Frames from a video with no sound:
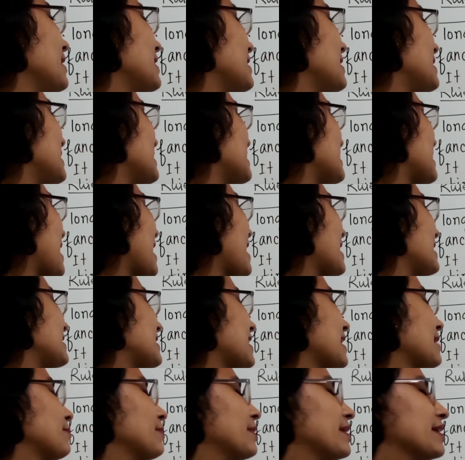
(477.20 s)
it is high
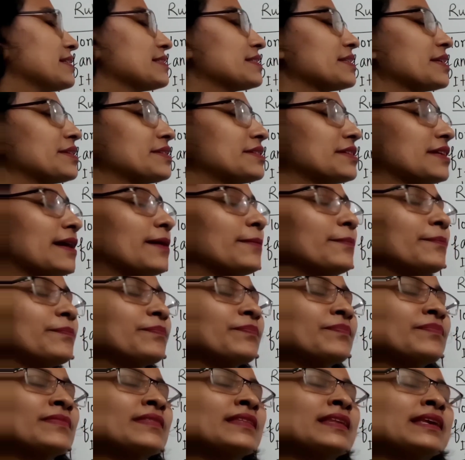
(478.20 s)
time, etc.
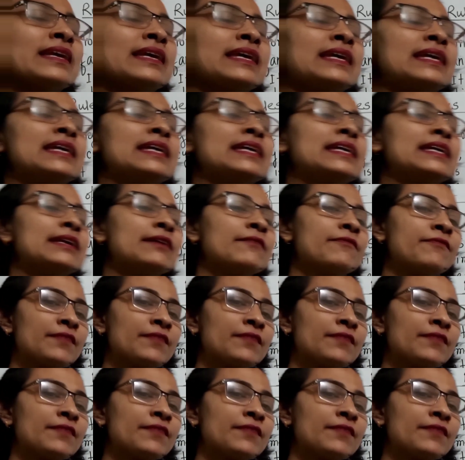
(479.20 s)
If